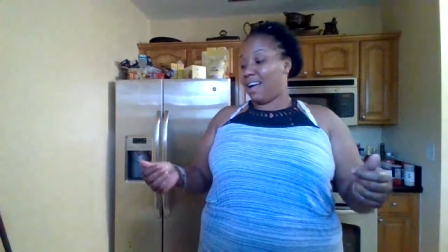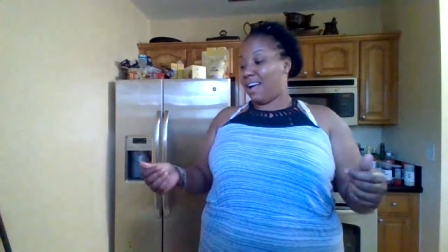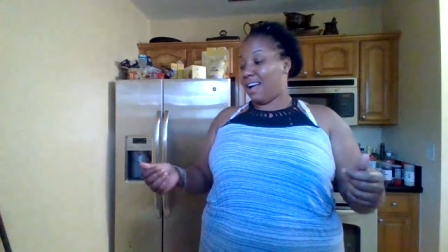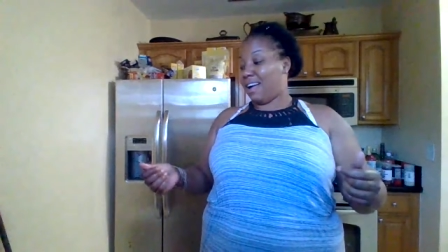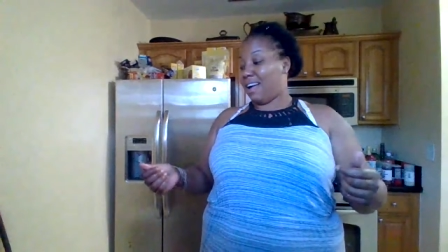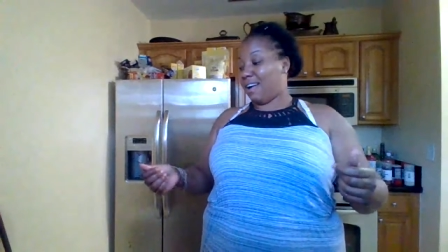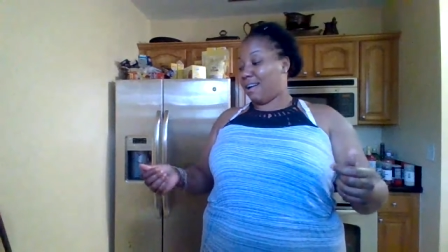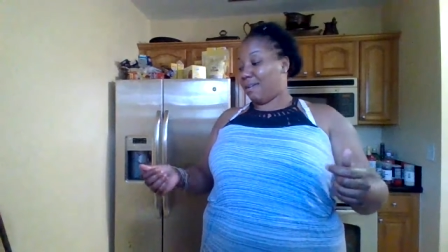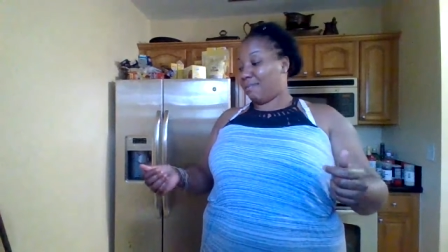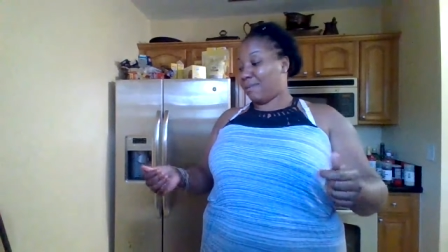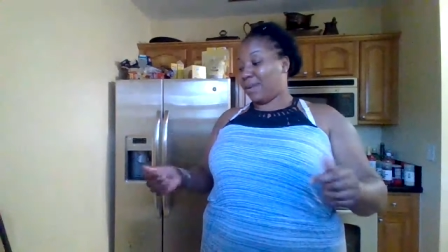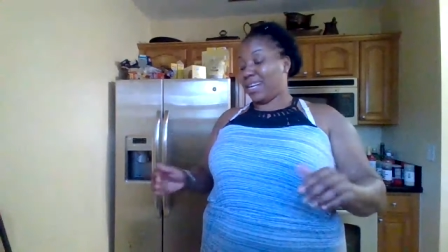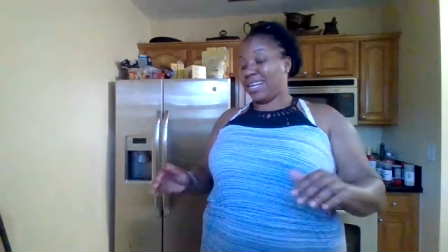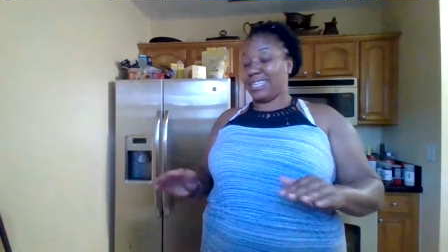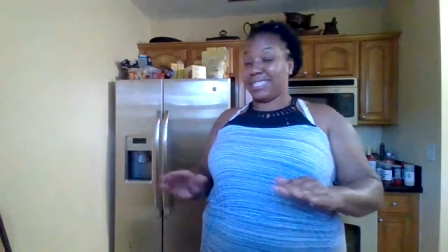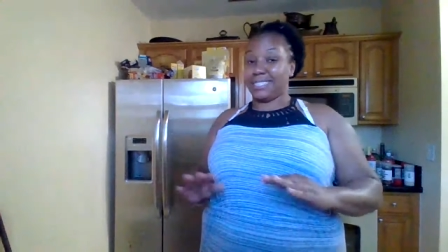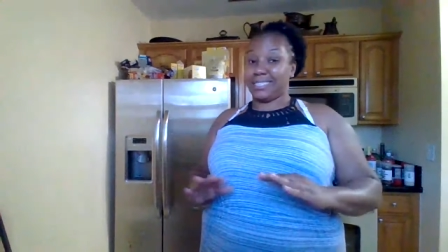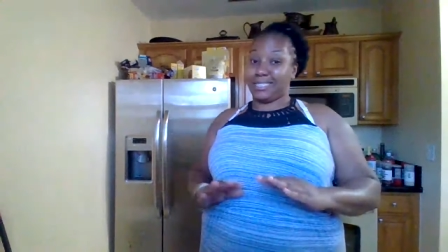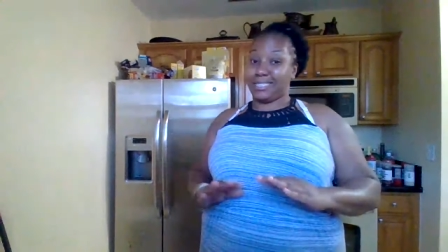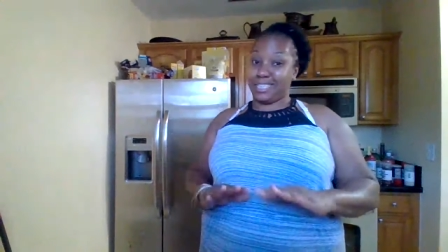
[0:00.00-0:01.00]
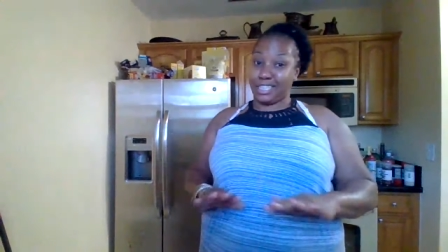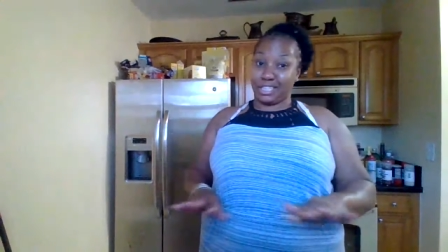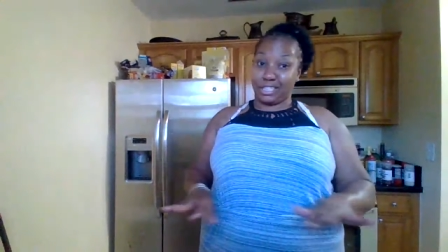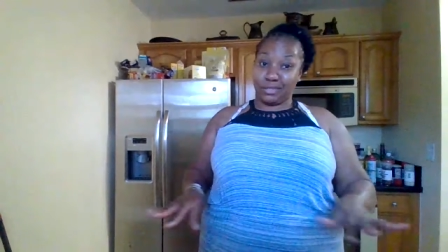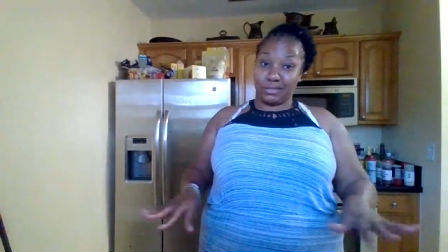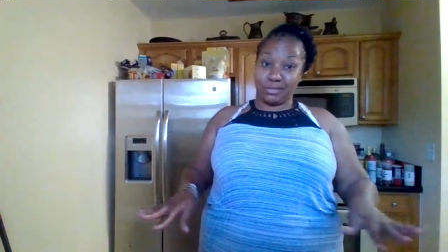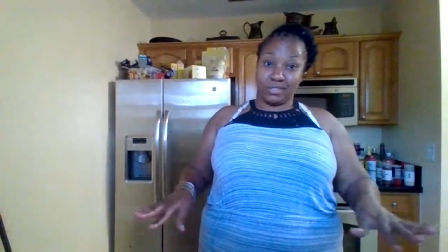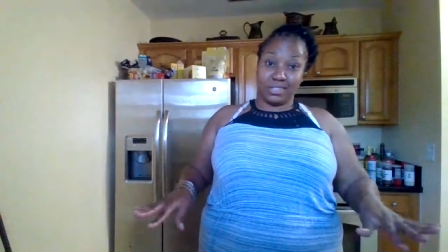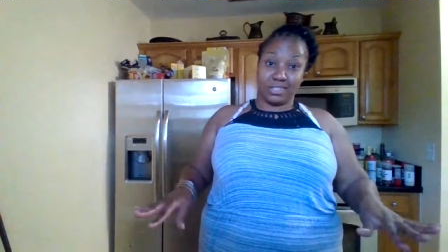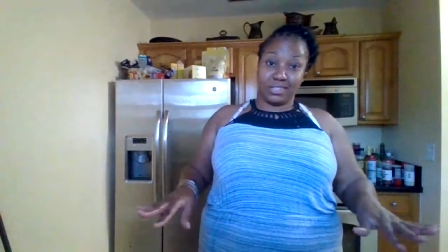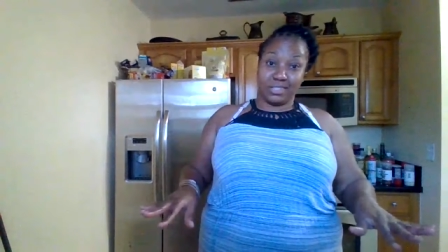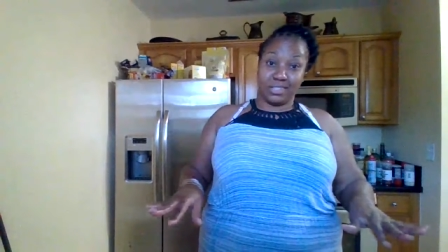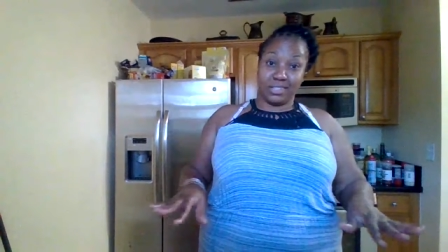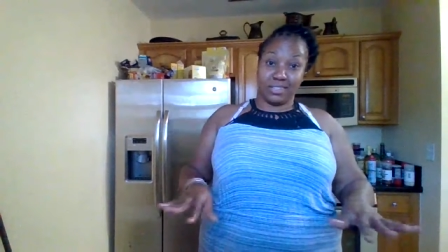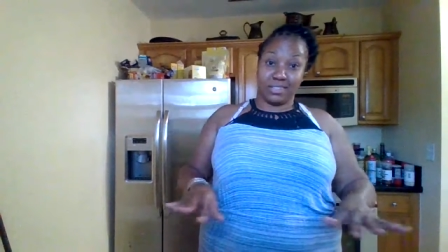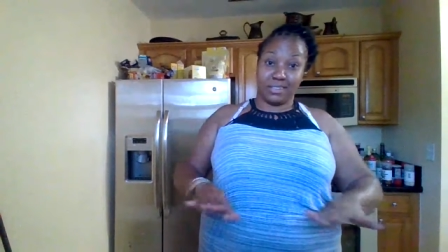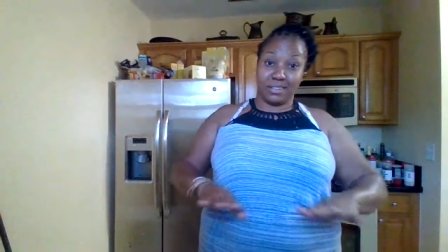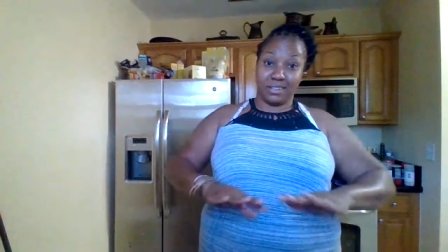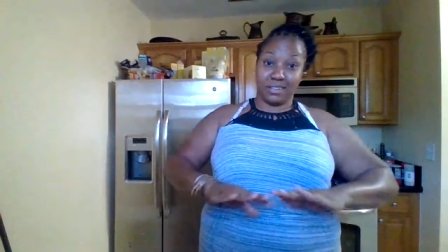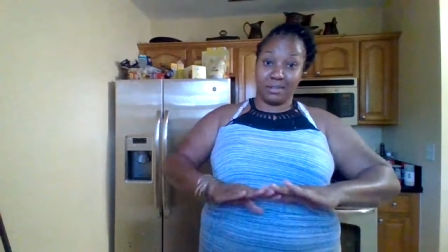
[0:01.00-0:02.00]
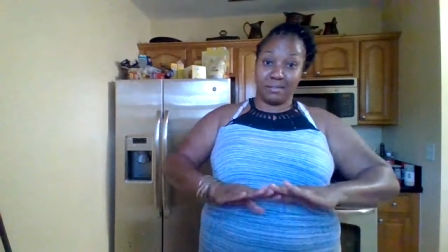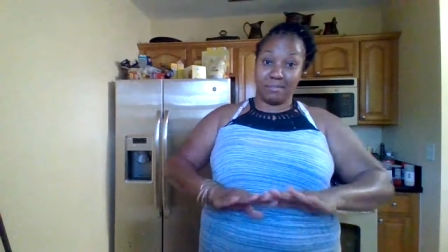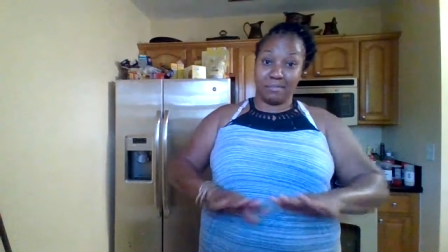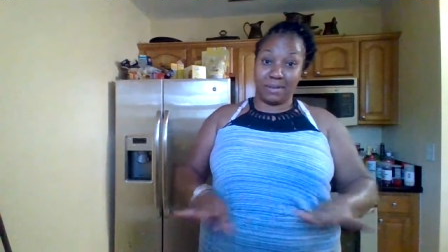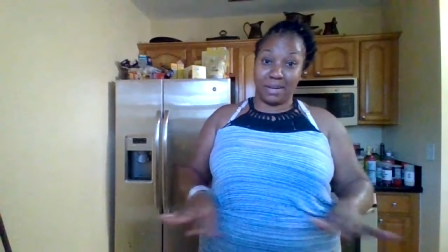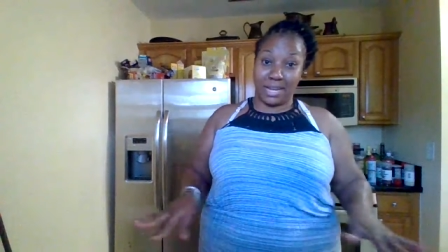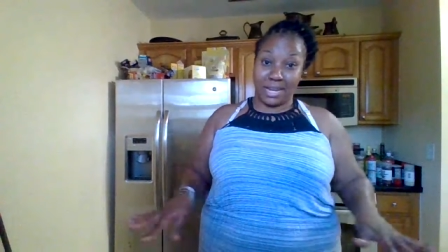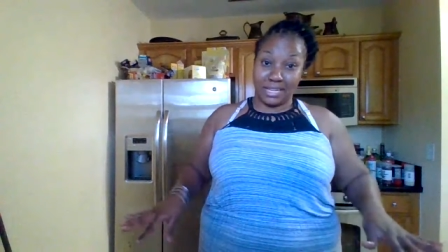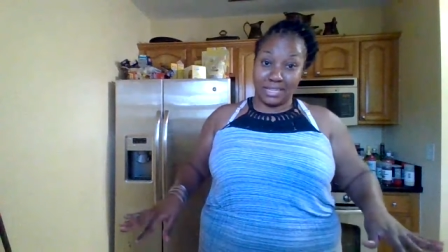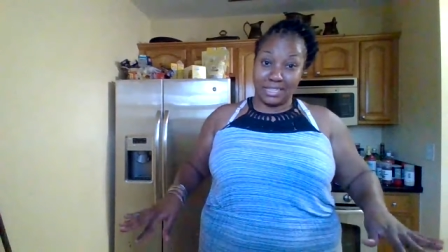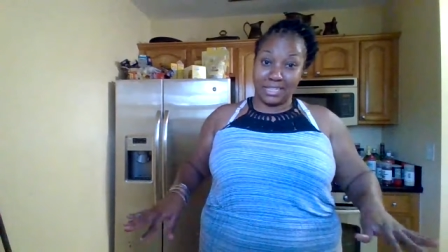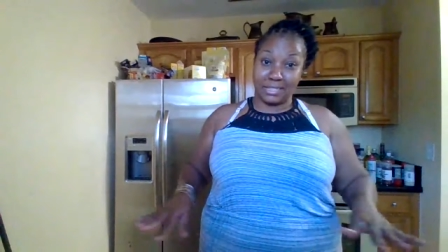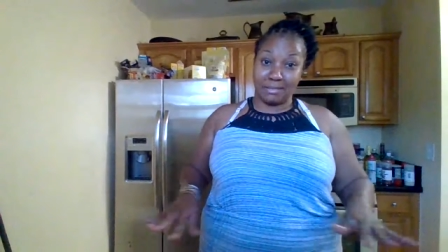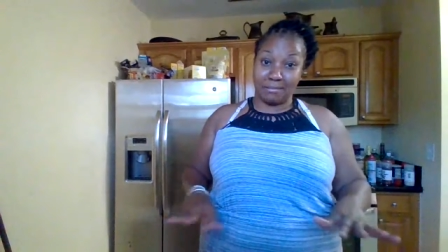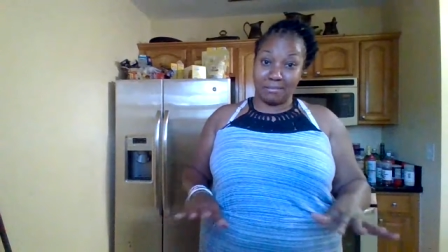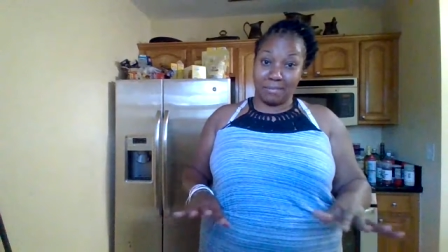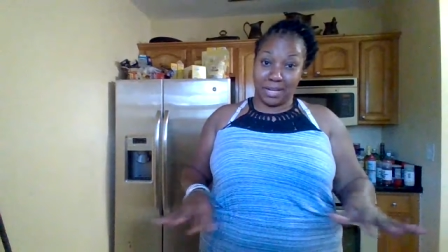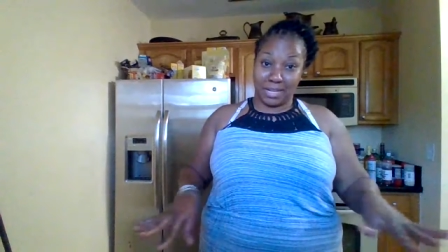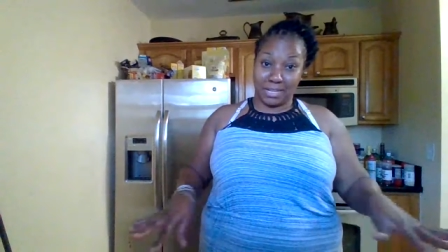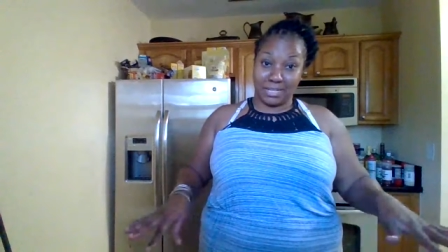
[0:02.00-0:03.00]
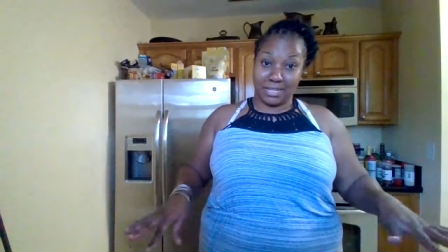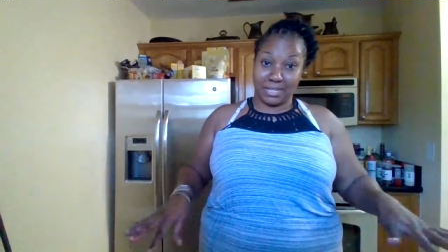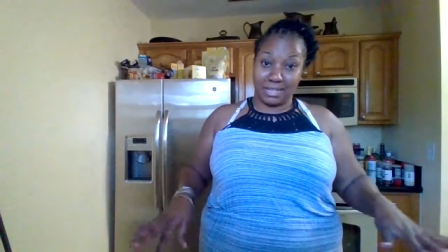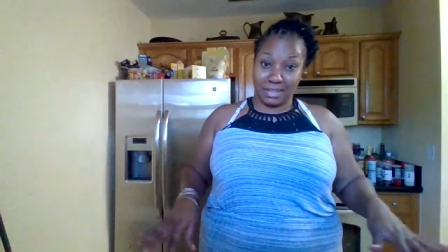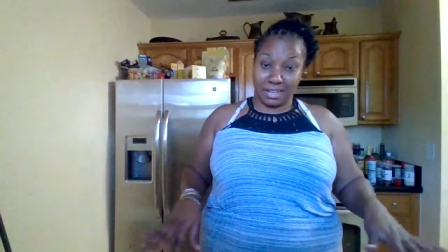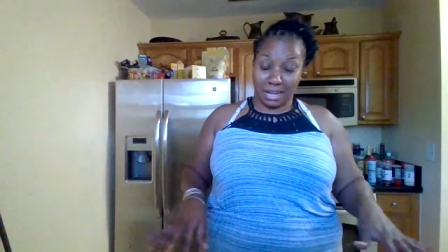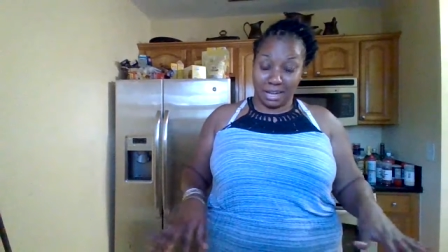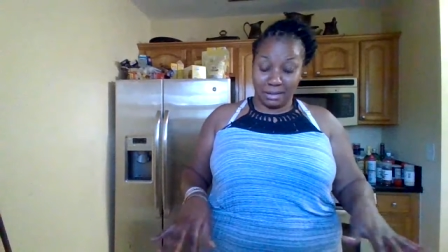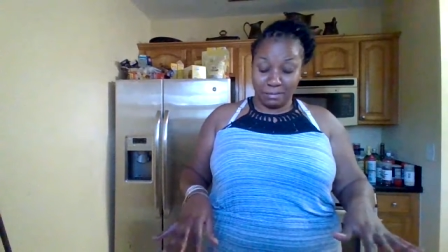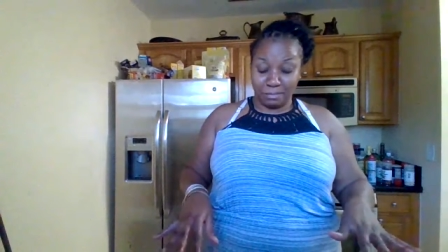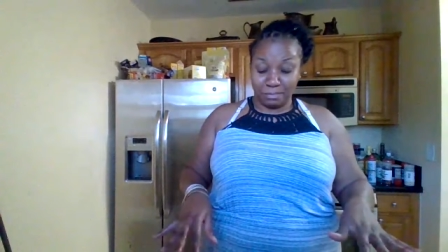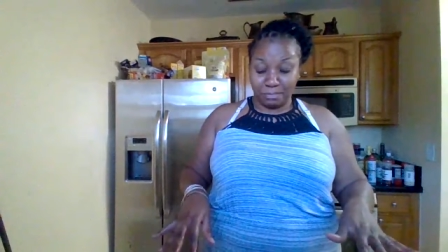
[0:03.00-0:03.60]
um, I like to stick to just the plant based, okay?